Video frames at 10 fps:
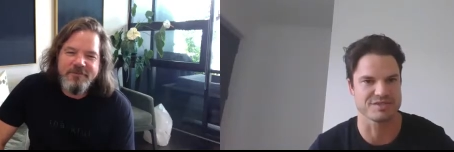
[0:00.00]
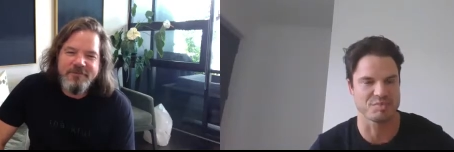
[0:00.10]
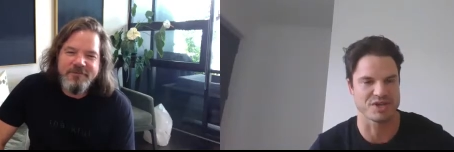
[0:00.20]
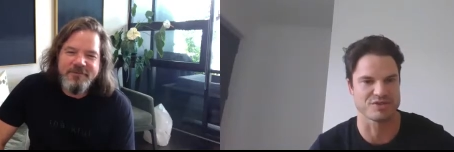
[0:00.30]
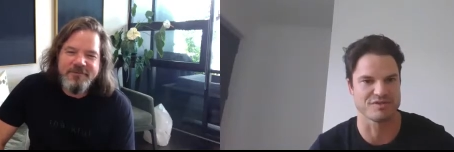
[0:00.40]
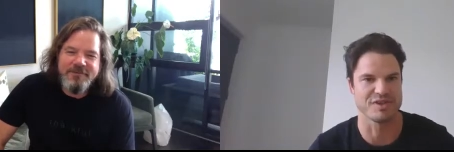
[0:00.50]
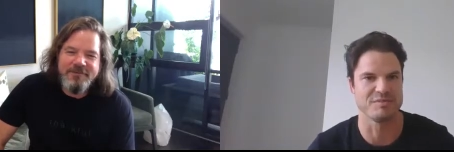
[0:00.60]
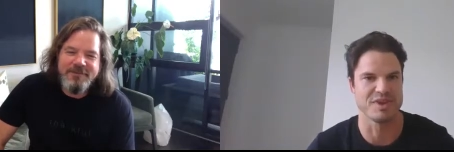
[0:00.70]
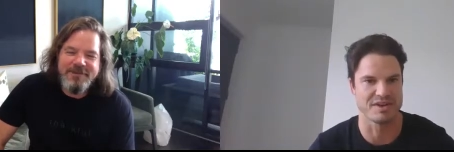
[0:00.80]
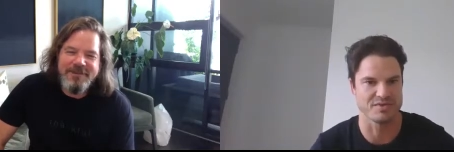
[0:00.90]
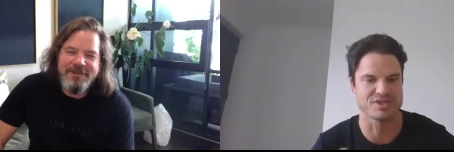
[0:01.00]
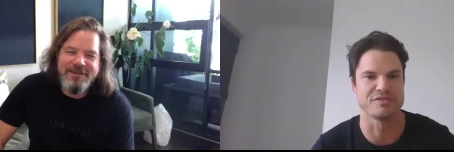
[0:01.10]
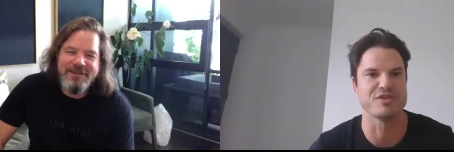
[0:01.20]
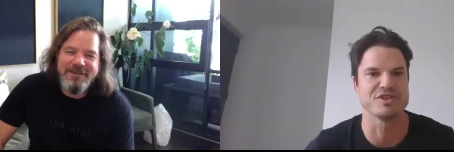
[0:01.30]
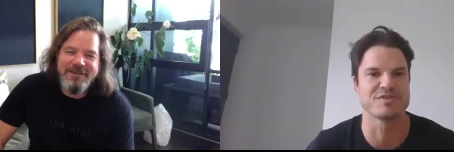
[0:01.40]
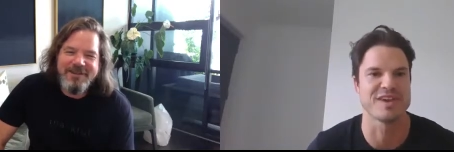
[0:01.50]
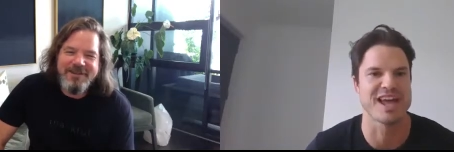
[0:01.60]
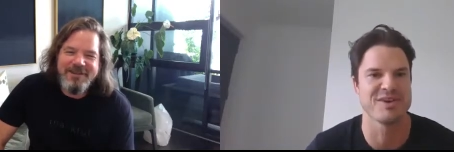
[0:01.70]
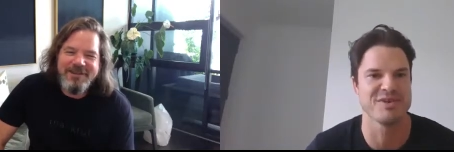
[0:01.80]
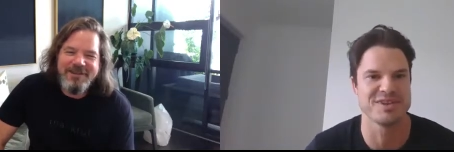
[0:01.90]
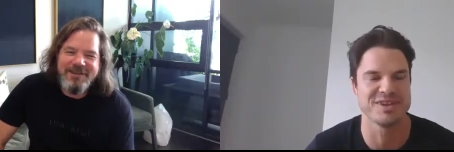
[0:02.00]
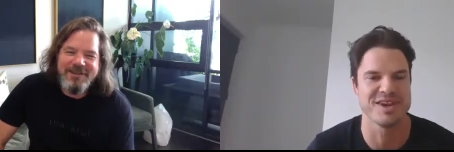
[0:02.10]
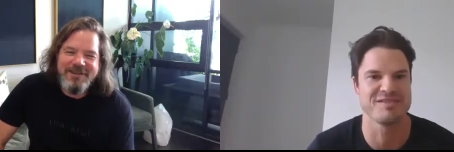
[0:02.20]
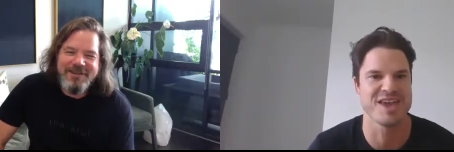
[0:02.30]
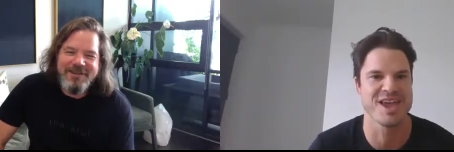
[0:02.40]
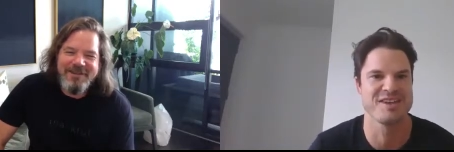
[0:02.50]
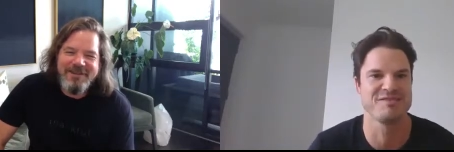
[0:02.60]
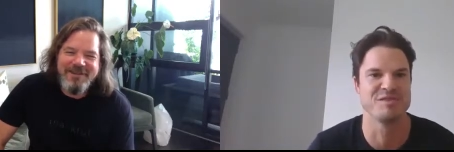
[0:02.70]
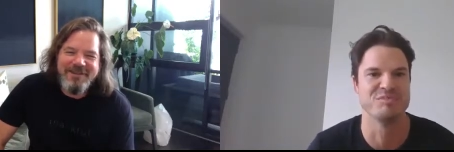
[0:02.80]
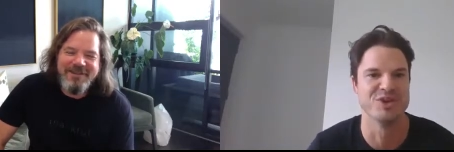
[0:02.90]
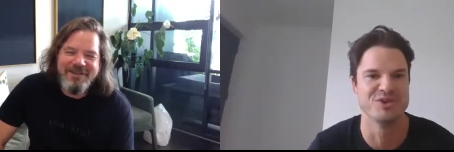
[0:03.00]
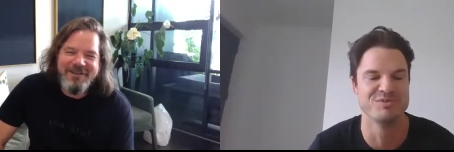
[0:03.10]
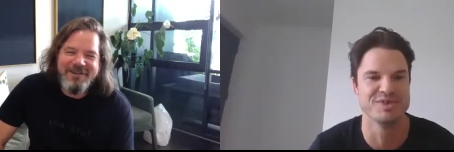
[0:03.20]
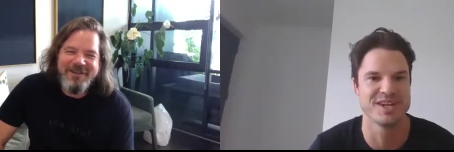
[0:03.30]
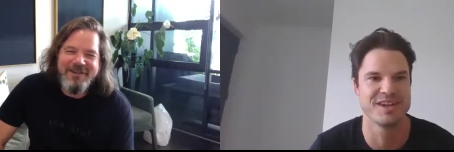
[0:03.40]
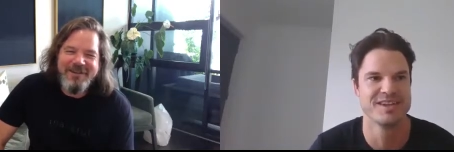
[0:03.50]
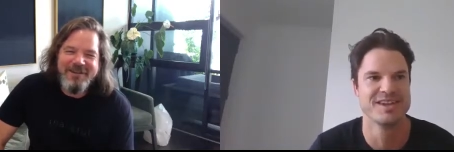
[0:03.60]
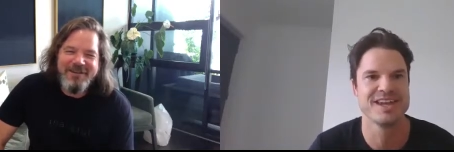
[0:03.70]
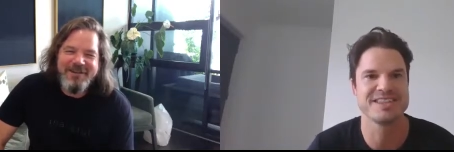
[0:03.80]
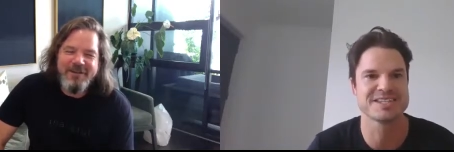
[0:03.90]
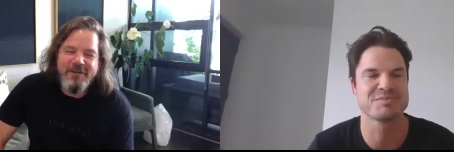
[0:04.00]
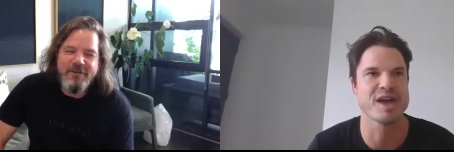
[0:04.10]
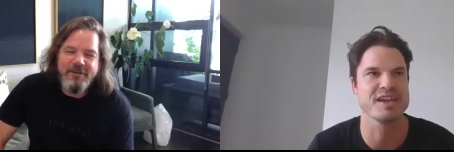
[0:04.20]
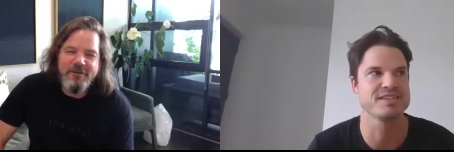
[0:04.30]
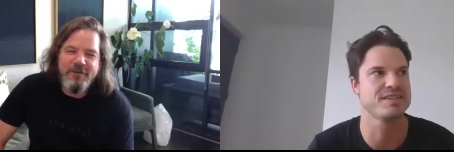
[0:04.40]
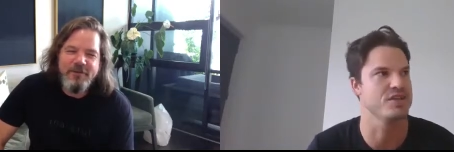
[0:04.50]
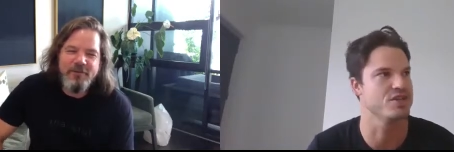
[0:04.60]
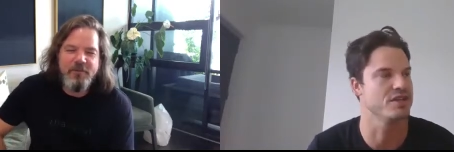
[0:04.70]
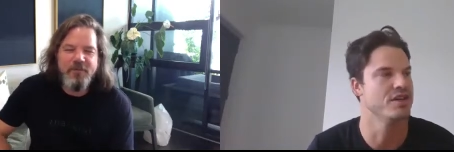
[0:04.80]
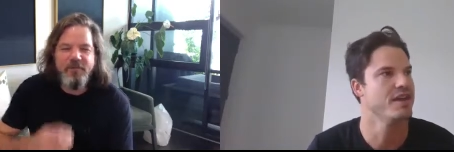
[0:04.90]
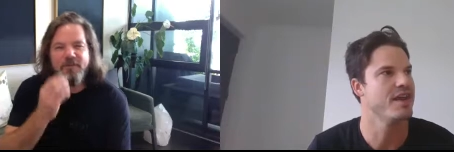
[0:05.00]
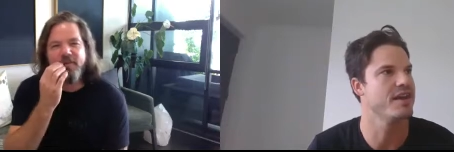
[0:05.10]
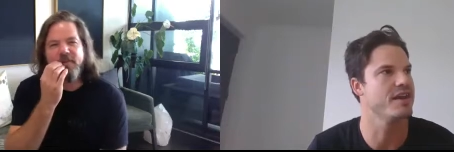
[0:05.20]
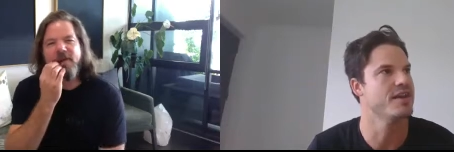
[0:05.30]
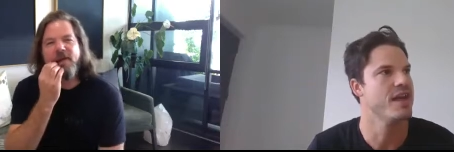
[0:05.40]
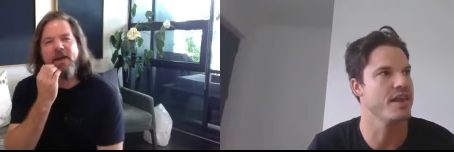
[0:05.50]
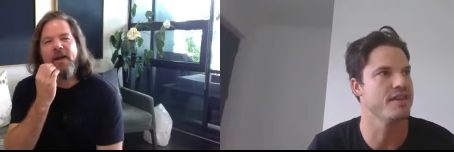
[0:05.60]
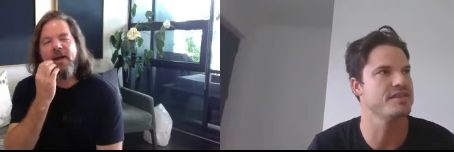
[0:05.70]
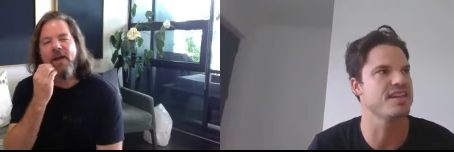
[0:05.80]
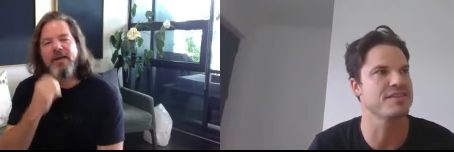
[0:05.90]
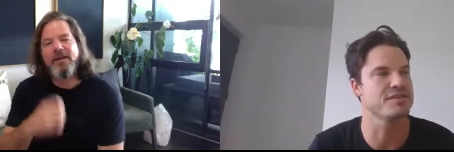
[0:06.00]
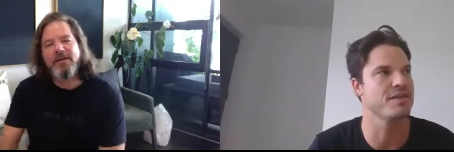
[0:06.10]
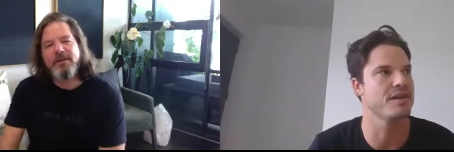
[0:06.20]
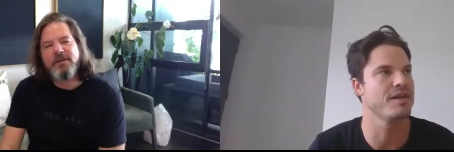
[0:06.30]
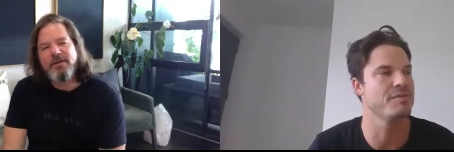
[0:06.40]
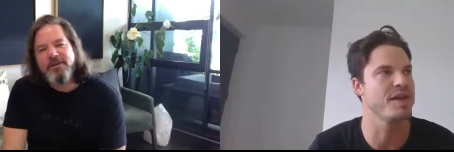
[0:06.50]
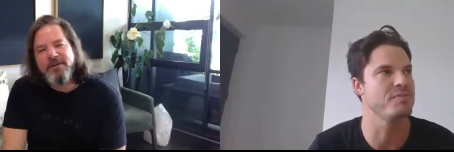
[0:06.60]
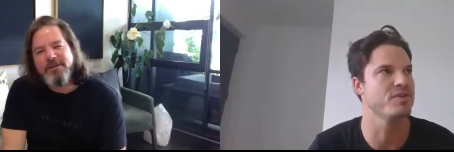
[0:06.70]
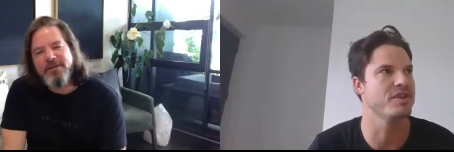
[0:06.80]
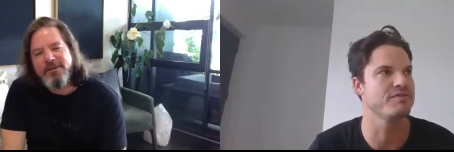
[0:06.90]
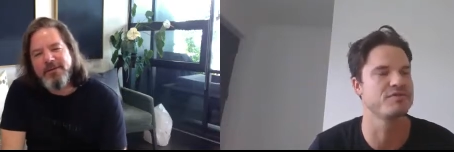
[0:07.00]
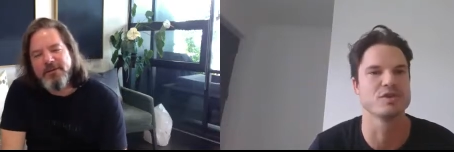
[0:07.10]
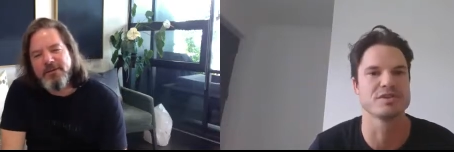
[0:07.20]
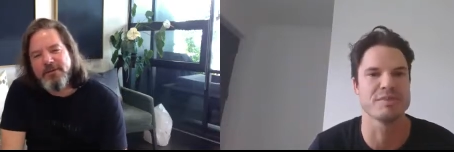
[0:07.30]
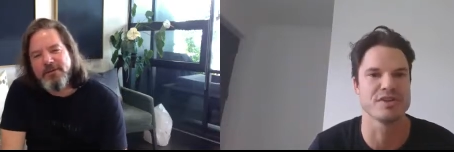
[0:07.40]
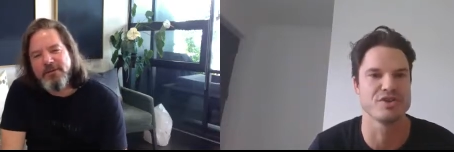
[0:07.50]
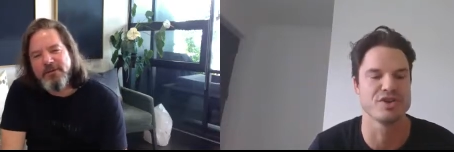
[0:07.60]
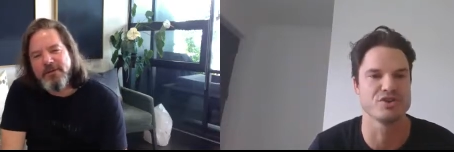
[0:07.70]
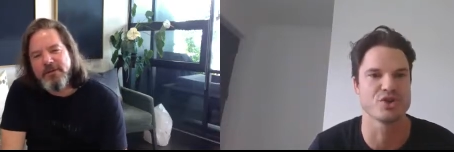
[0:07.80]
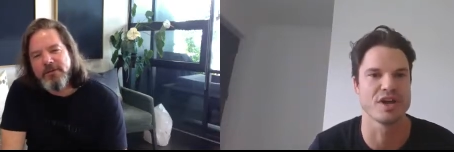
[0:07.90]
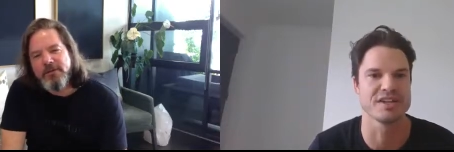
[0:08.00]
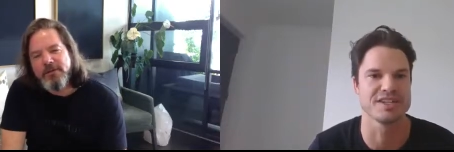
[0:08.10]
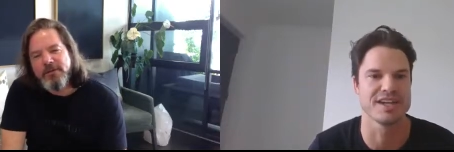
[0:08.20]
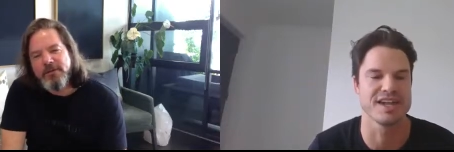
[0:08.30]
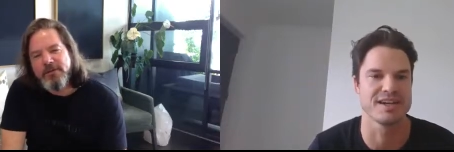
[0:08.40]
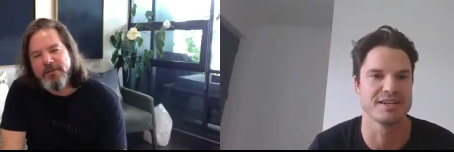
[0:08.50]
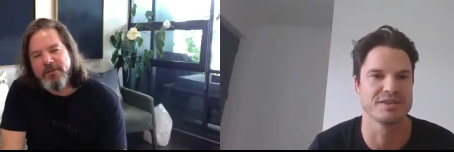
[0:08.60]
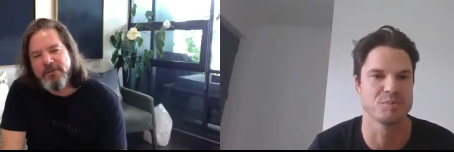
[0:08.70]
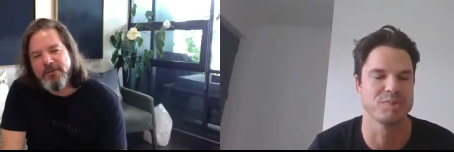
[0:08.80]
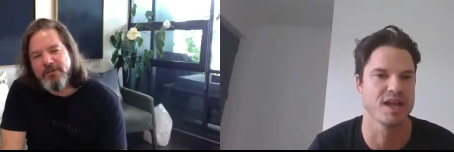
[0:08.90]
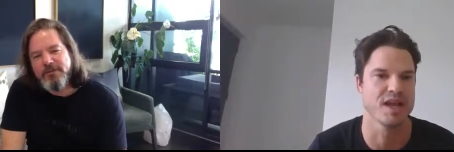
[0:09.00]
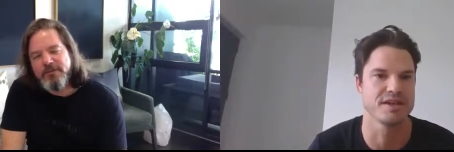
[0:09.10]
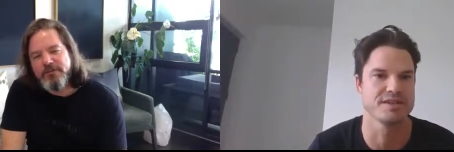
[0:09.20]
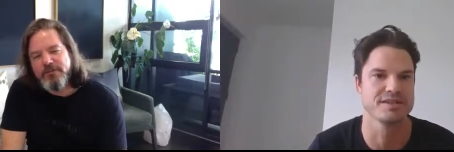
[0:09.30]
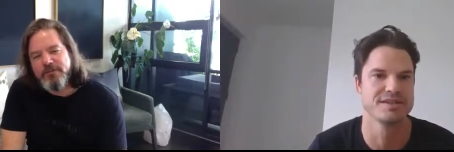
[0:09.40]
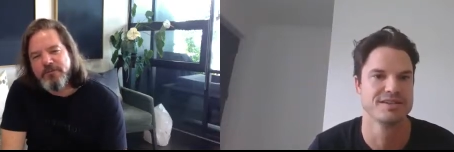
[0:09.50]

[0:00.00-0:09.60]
Speaker 1: this picture of him, and it was the first flower that had, had ever bloomed uh, at the space station. And that, and there's other people that have talked about you know trying to get a little plant